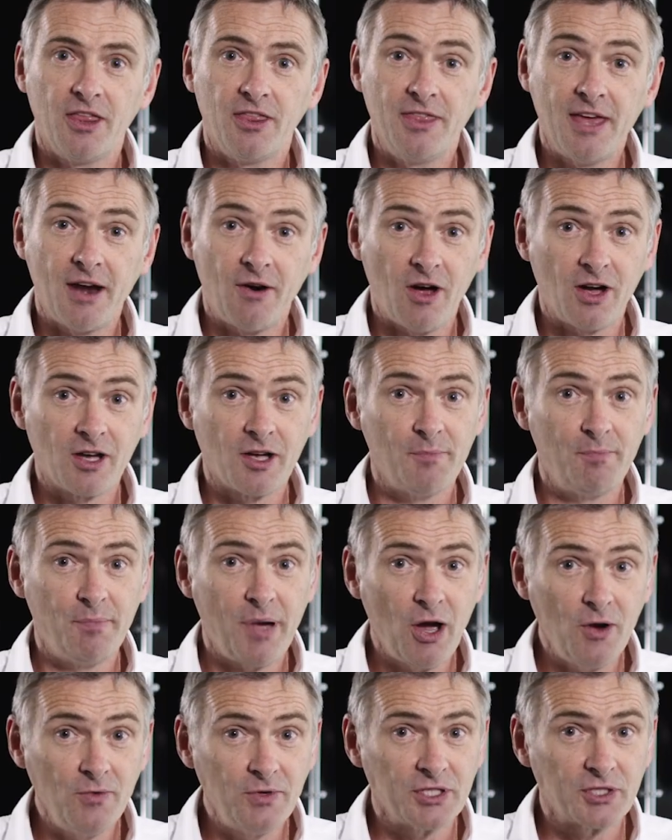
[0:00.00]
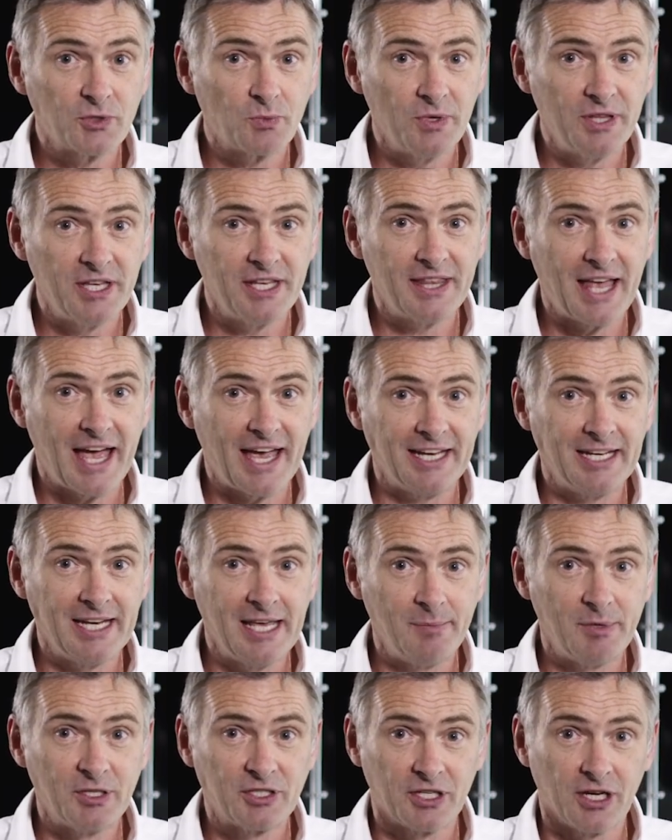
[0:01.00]
There are components within that
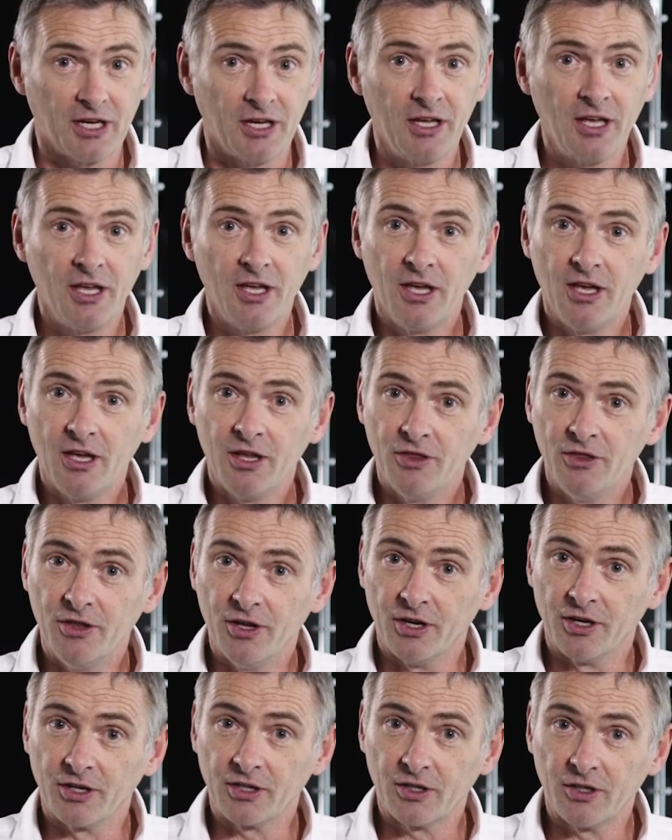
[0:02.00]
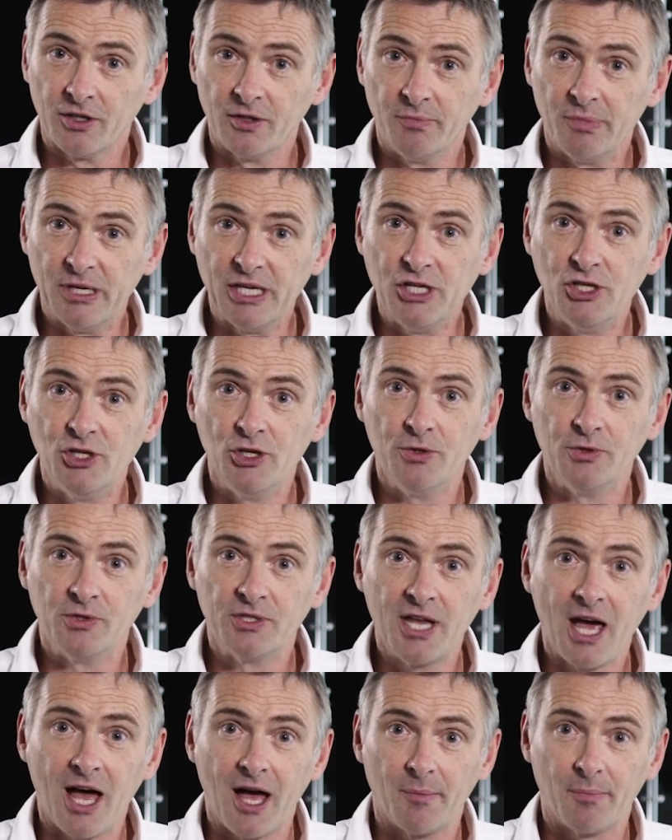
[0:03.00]
inhibitor that can be
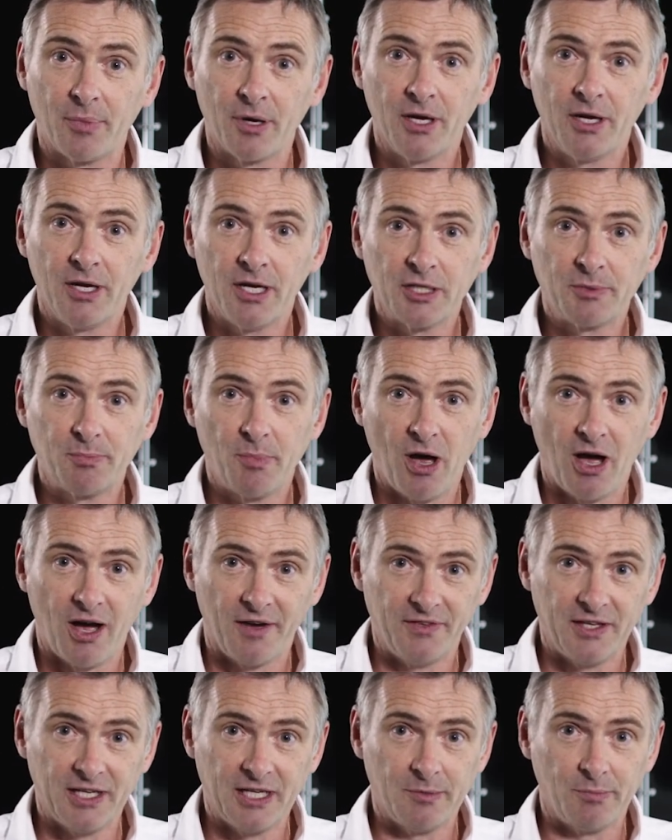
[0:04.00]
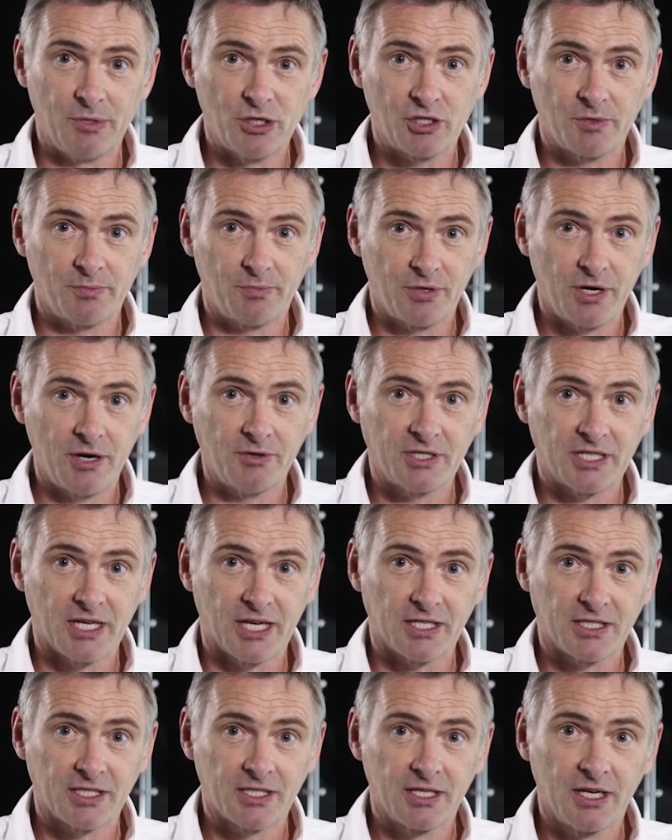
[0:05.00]
used up as part of the inhibition
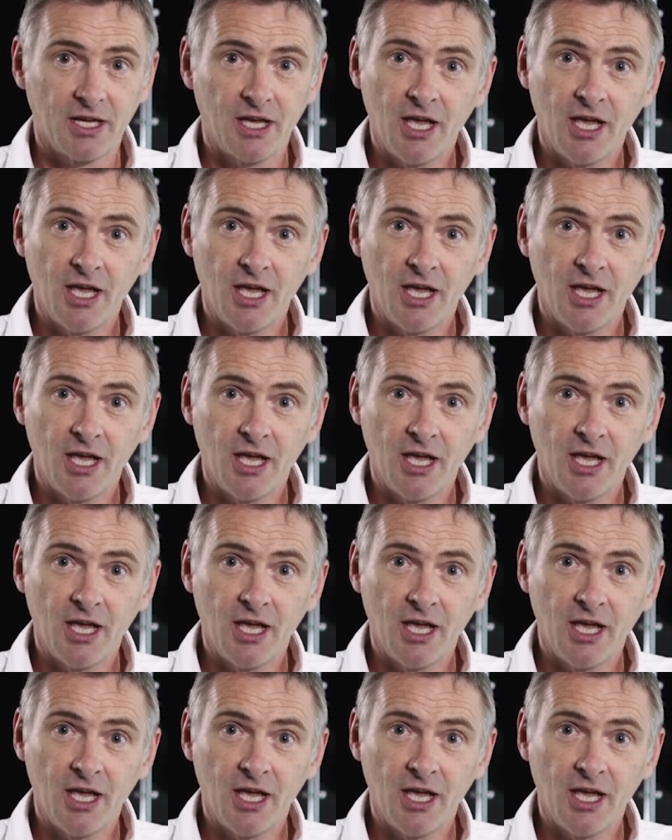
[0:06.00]
process.